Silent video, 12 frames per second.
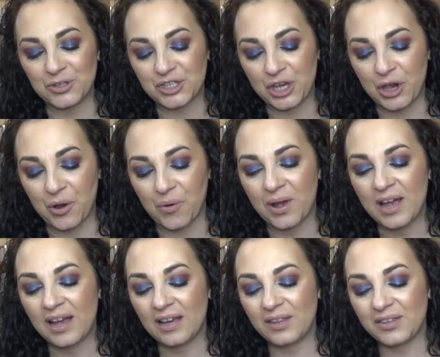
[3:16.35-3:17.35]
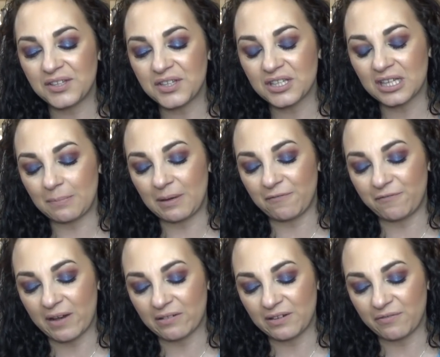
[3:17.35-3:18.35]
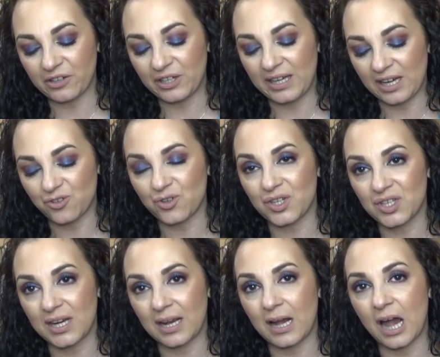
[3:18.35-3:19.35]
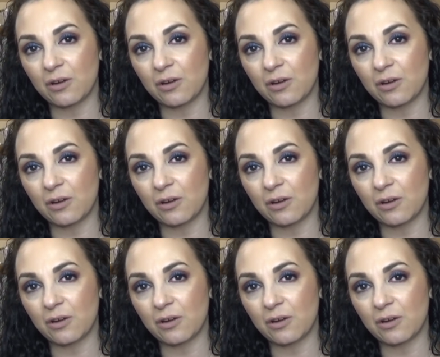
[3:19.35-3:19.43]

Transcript: So this is going to be very, very interesting.